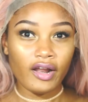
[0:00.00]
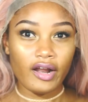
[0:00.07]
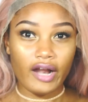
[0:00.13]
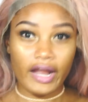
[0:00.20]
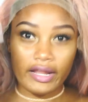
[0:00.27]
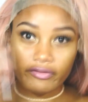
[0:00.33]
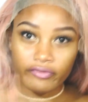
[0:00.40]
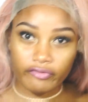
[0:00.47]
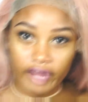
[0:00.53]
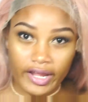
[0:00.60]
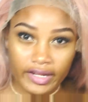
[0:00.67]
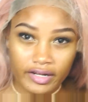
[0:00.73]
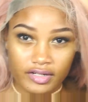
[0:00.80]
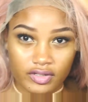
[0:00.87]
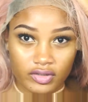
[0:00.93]
Right, right
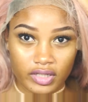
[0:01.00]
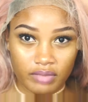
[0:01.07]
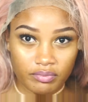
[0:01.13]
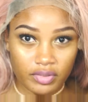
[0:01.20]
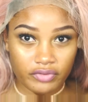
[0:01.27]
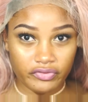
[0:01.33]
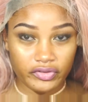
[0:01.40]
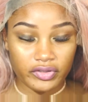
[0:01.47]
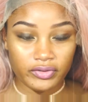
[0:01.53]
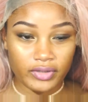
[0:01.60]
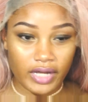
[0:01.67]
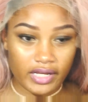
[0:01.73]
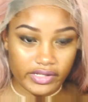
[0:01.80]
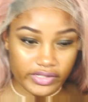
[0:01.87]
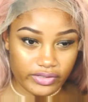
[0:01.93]
right here is looking buff you
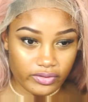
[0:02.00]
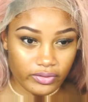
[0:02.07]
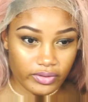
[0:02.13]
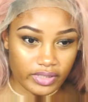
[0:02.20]
guys know